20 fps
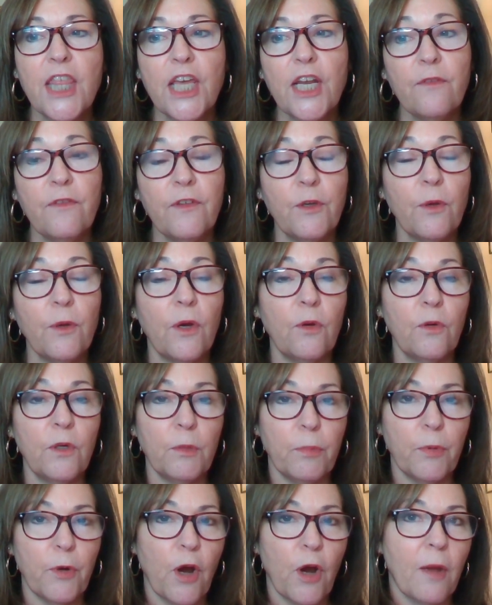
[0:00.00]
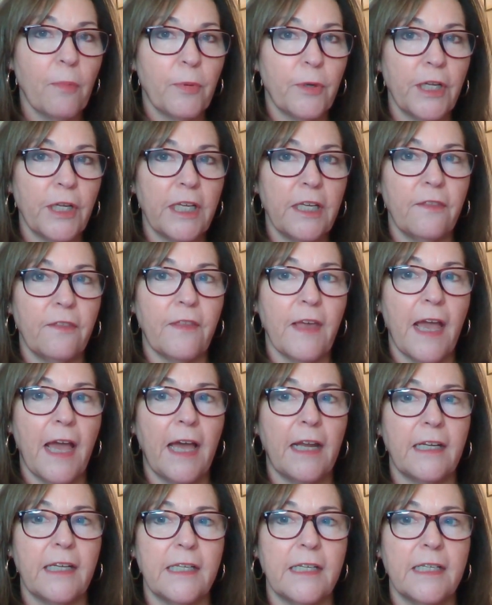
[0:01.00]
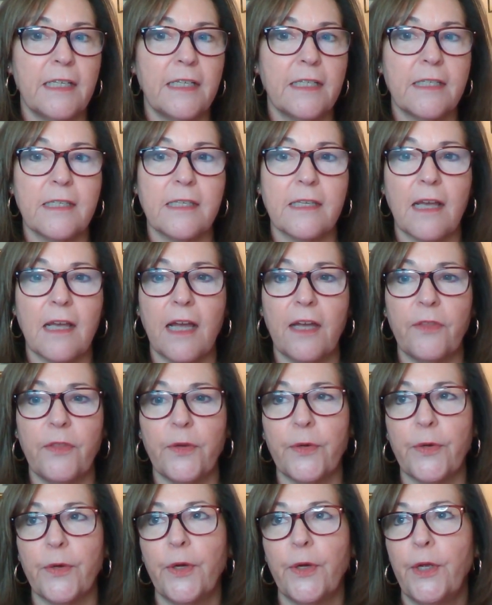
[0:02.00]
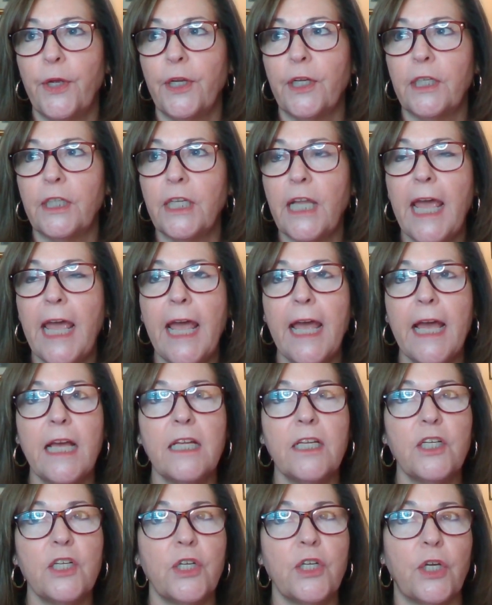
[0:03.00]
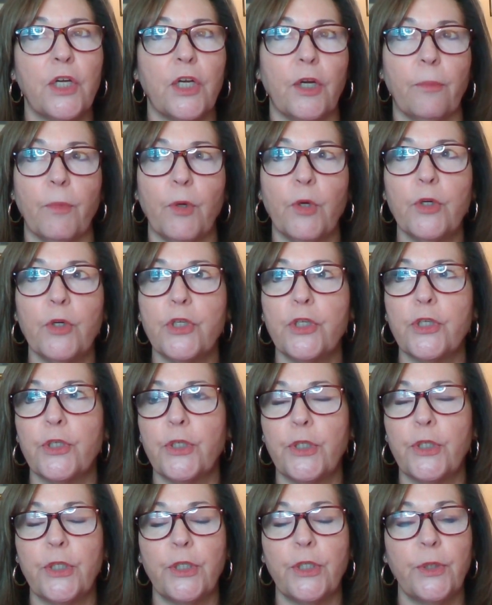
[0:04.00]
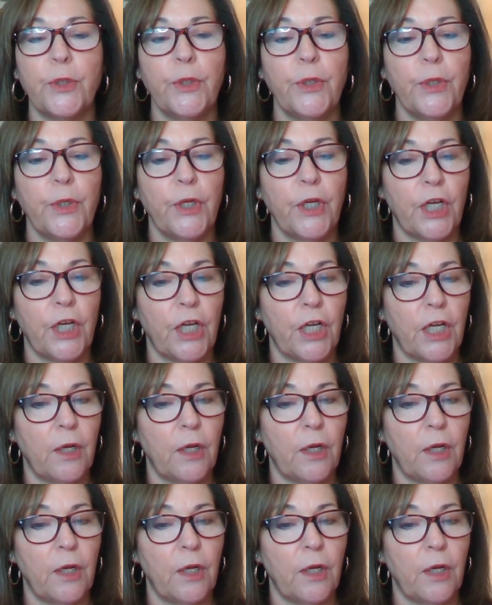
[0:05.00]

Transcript: And then if you own a property that is either land, commercial,